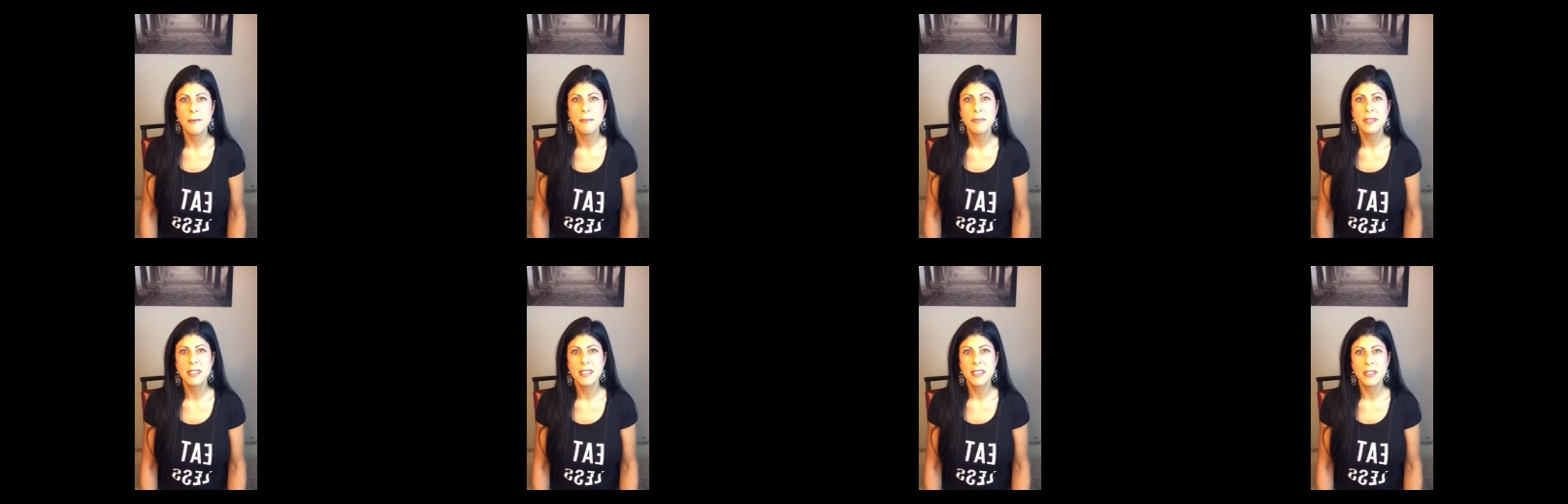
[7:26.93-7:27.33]

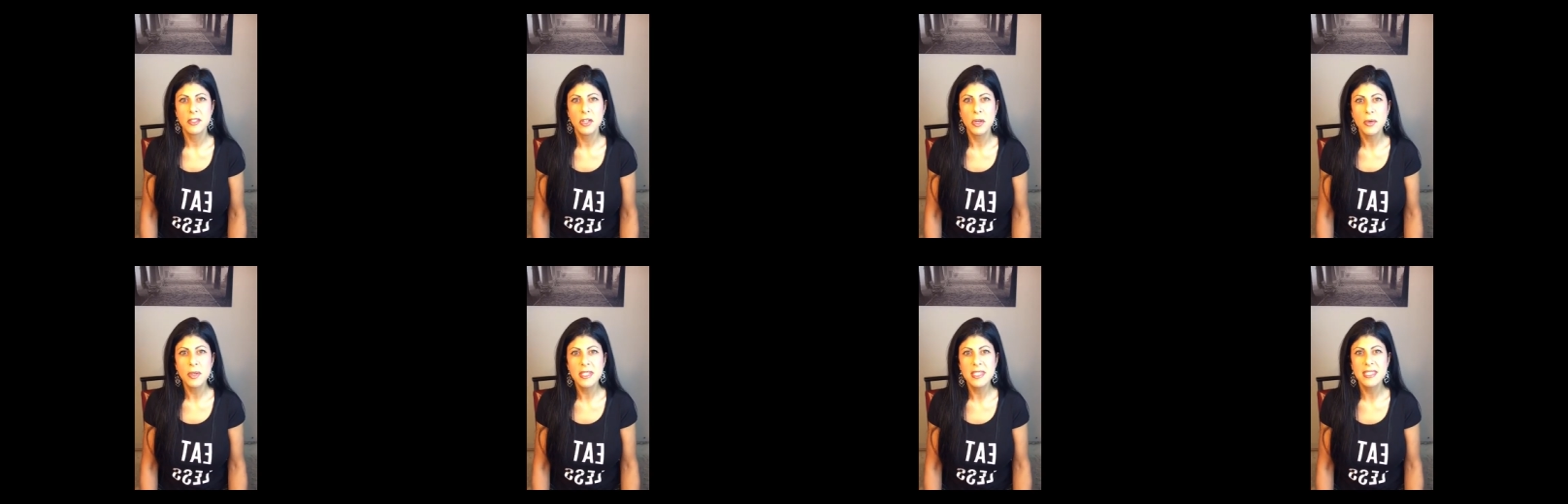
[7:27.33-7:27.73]
to
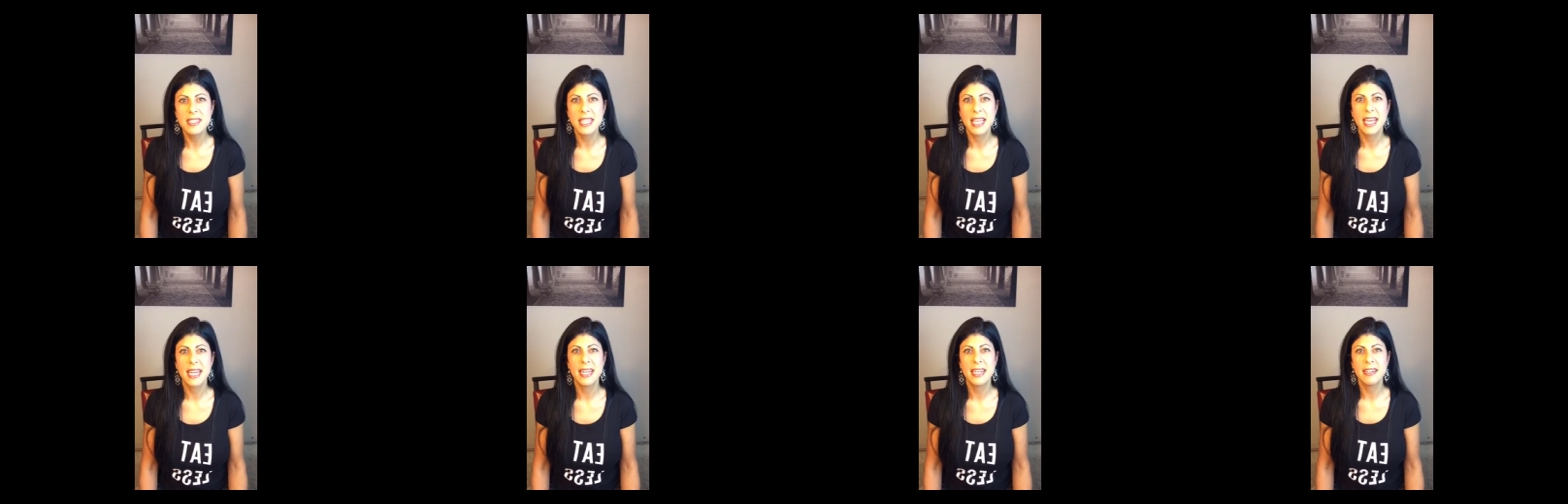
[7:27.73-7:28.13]
notice
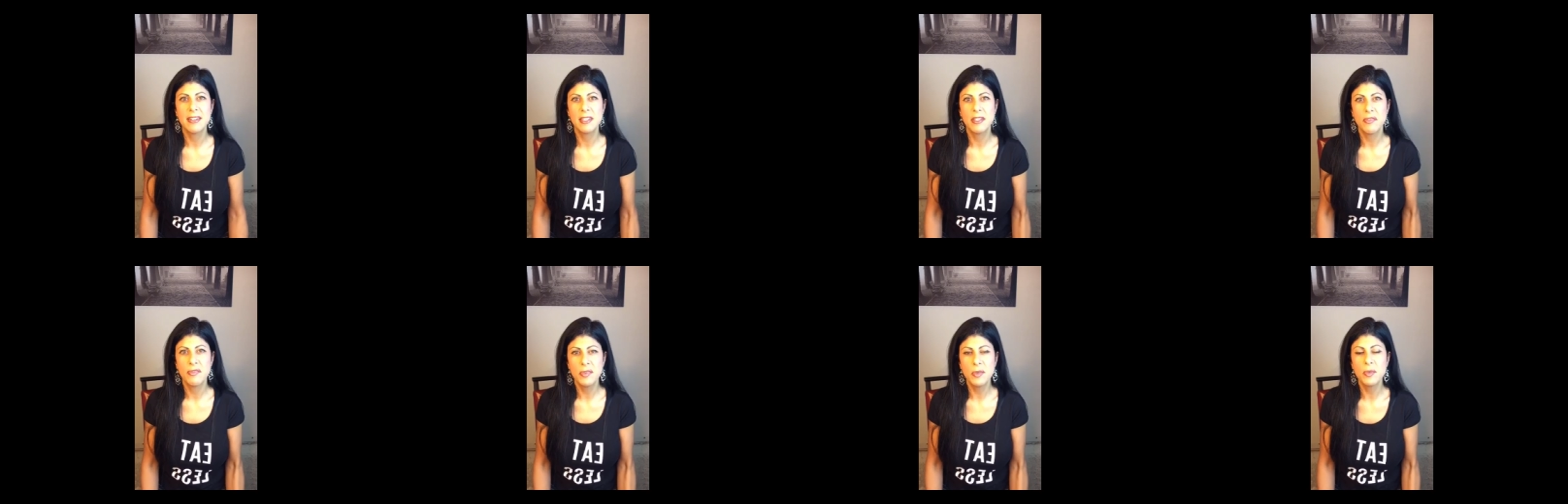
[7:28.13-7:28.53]
that
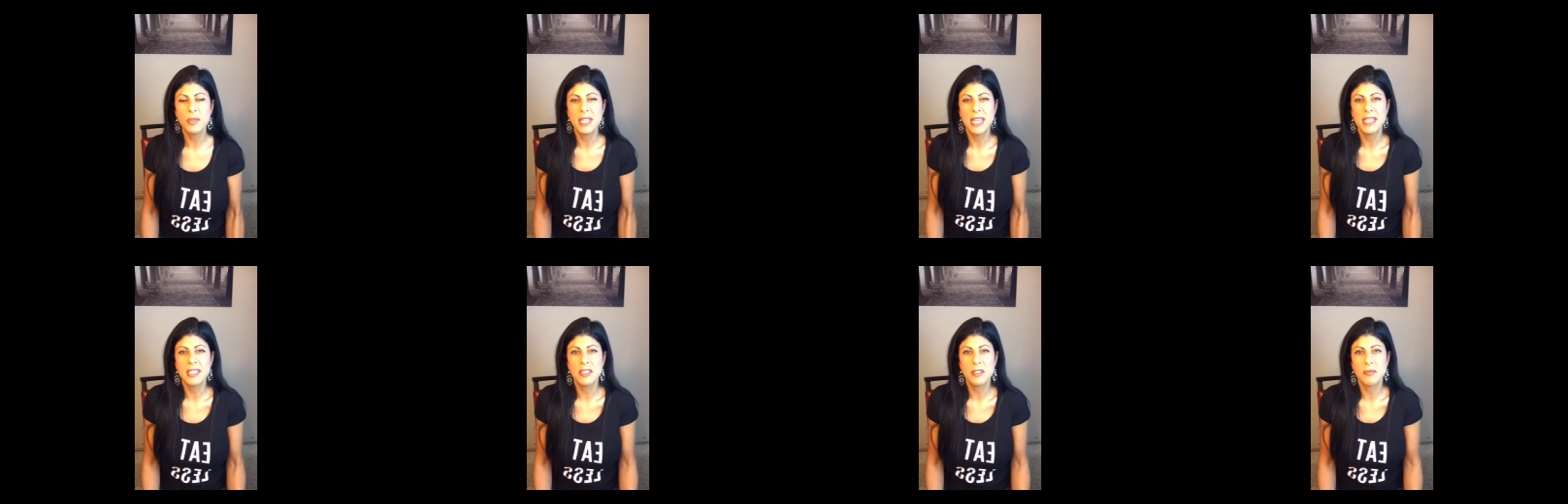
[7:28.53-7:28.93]
the food
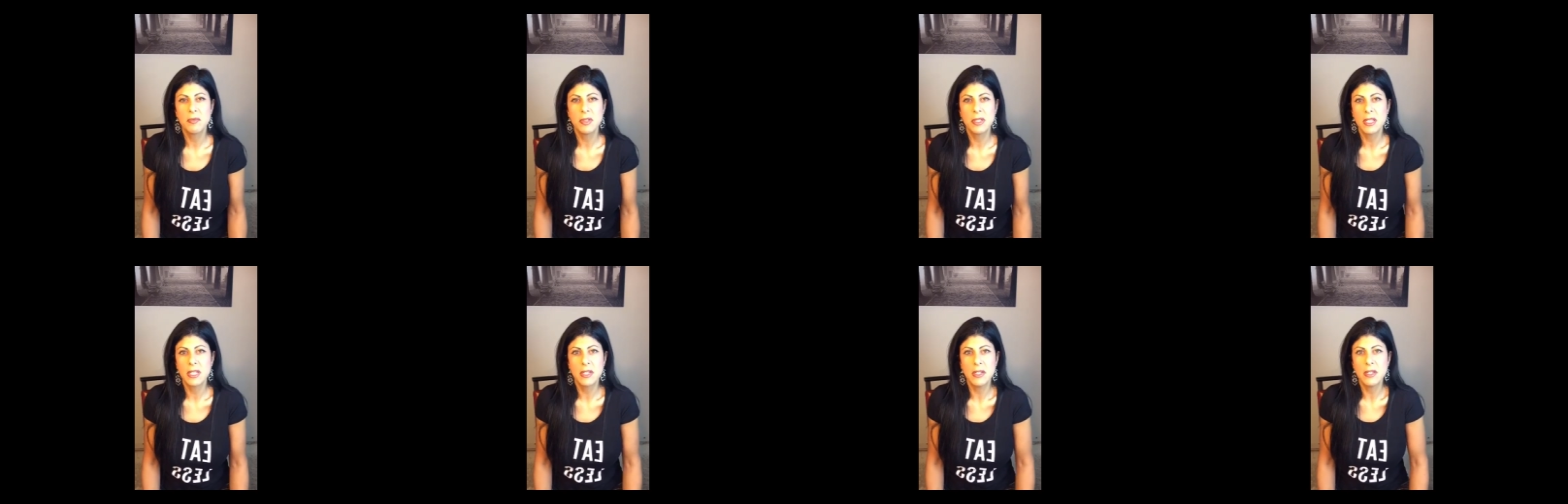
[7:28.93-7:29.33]
tasted
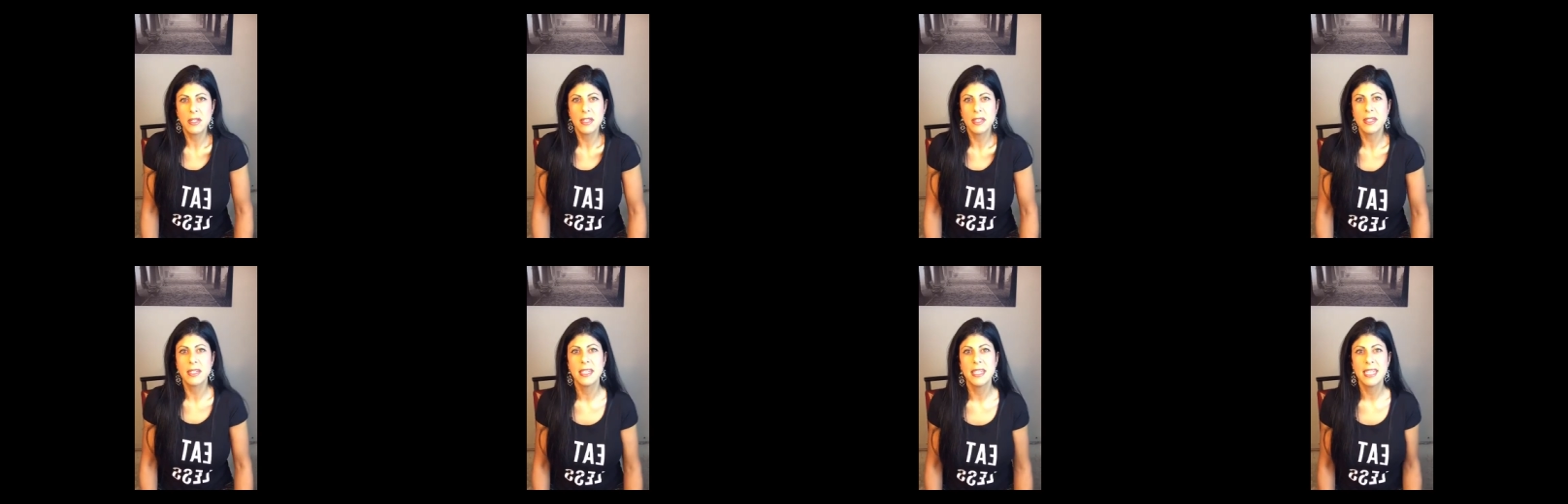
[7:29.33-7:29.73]
really
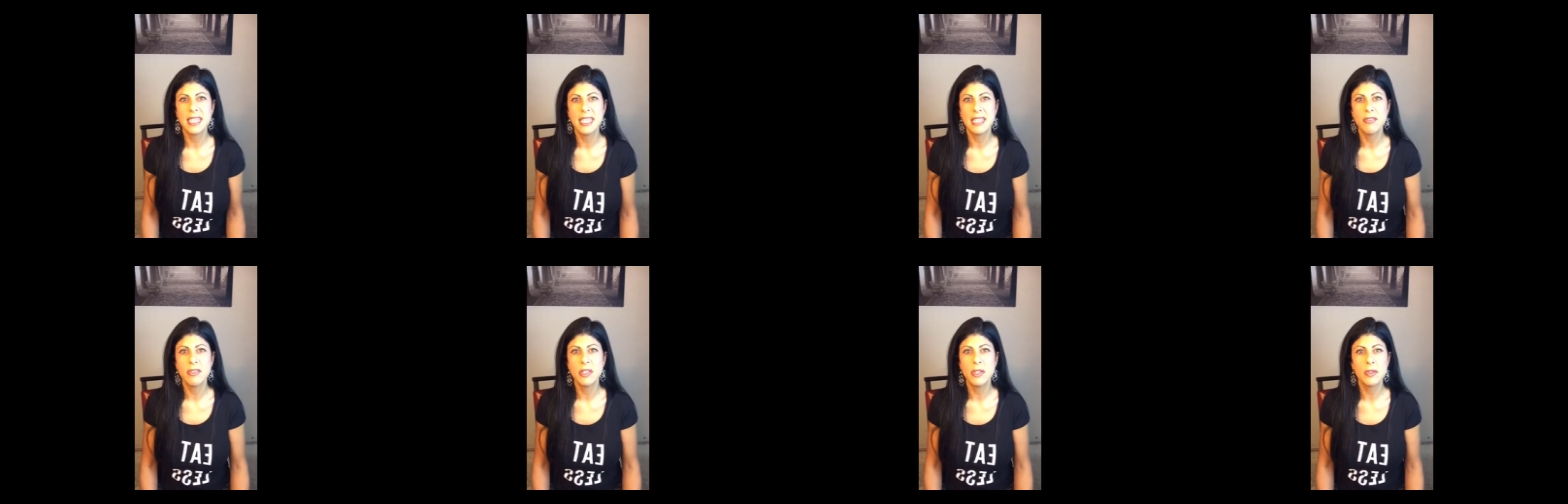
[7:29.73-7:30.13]
good,
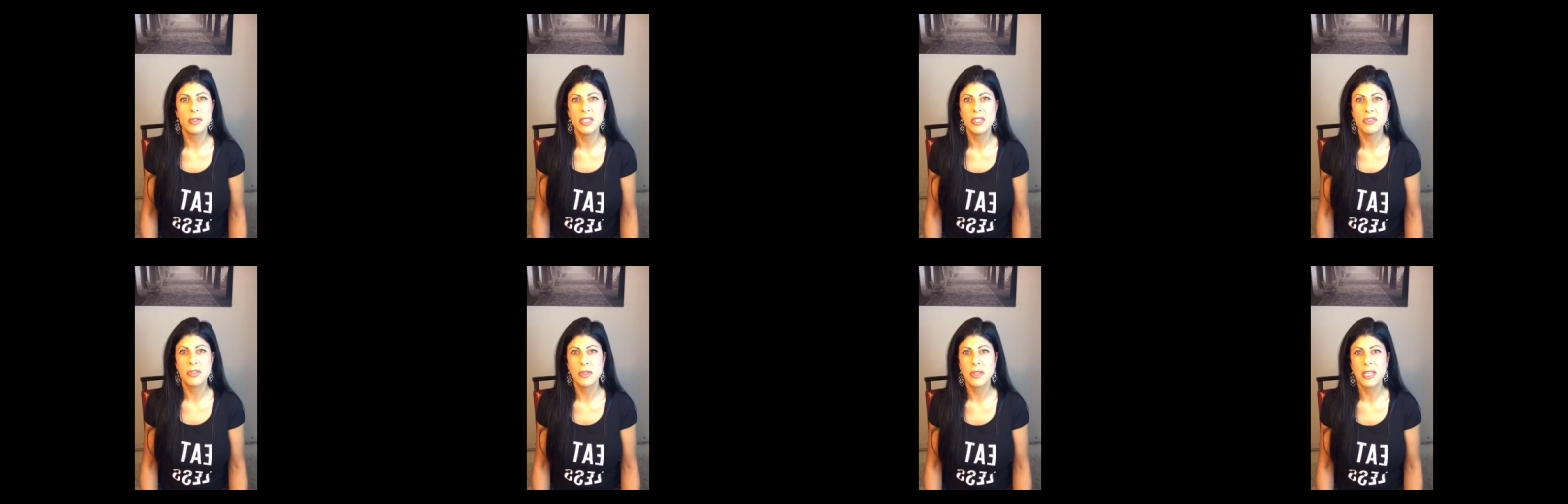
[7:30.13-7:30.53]
even though
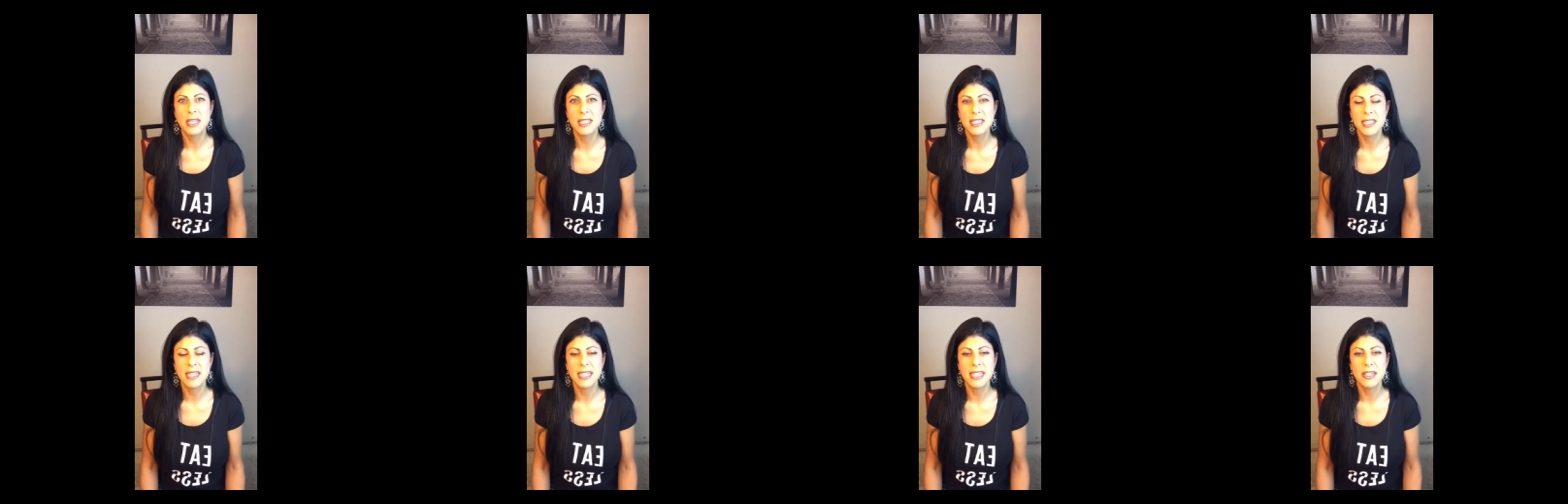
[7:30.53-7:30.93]
these are things
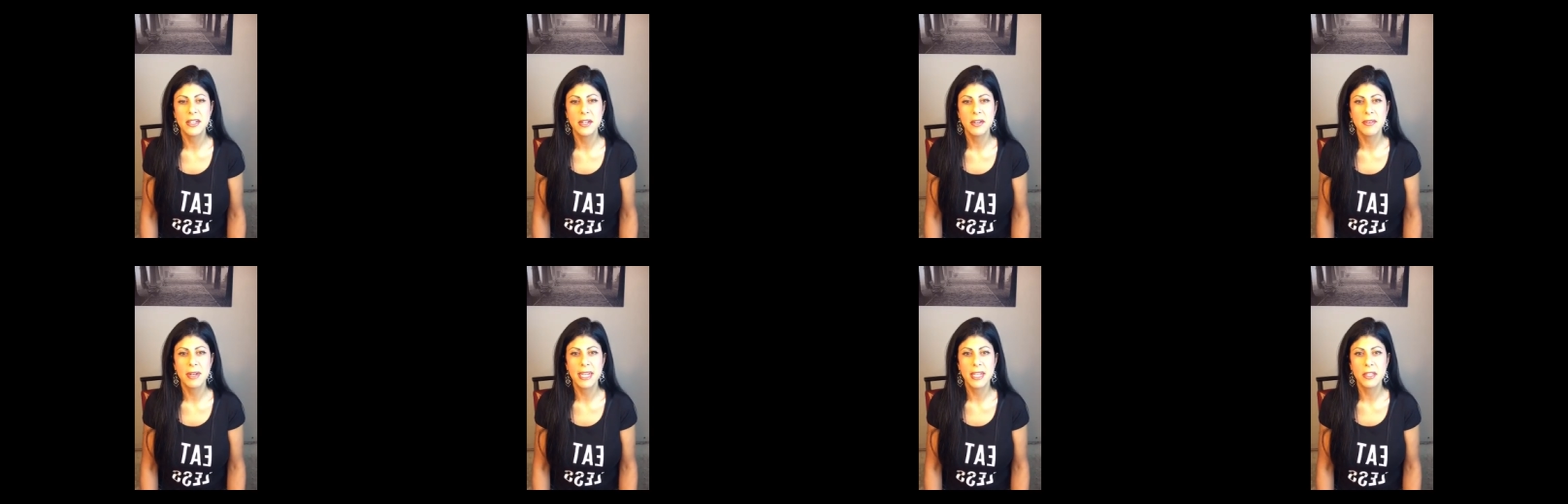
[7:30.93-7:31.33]
that I eat on
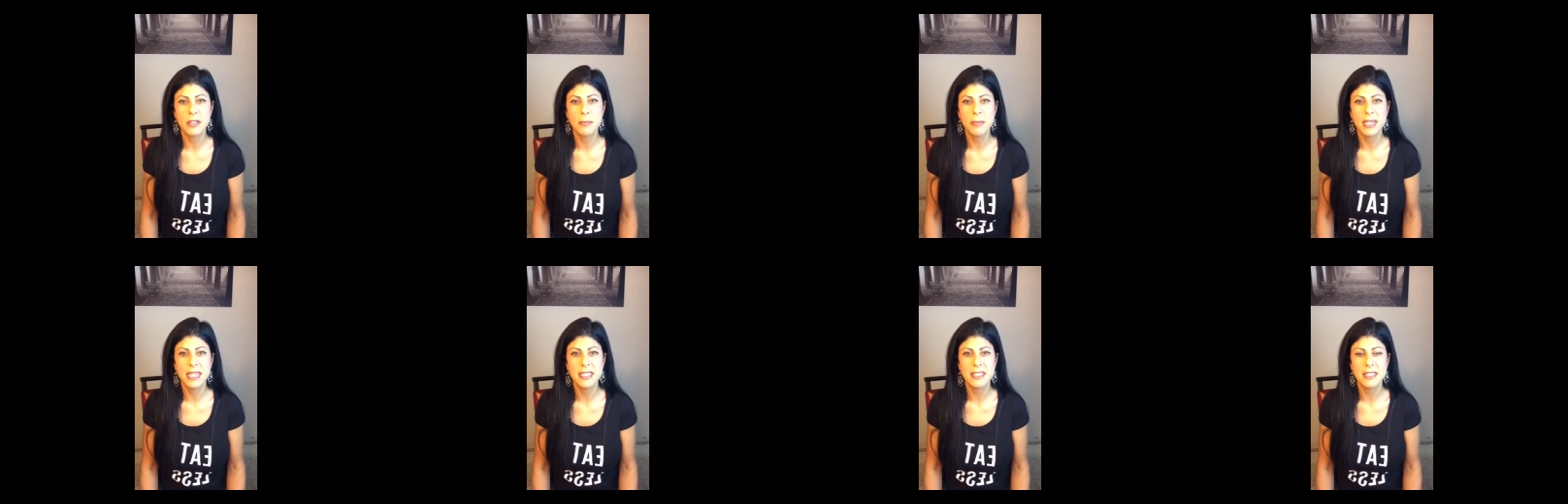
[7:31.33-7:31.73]
a regular
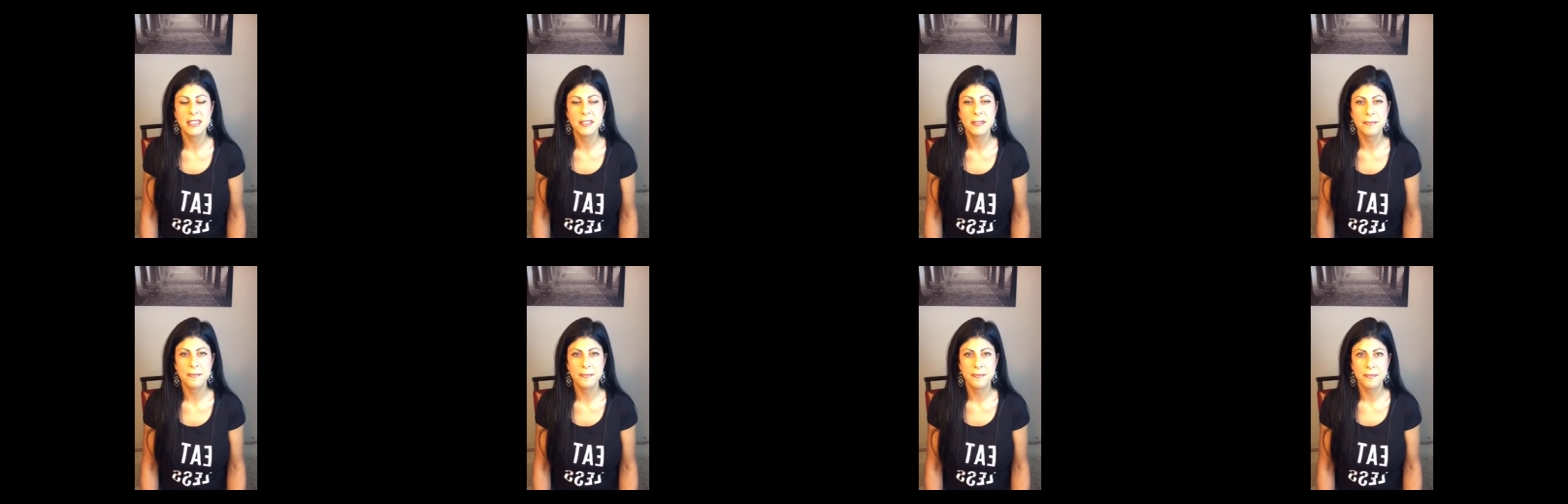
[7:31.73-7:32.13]
basis.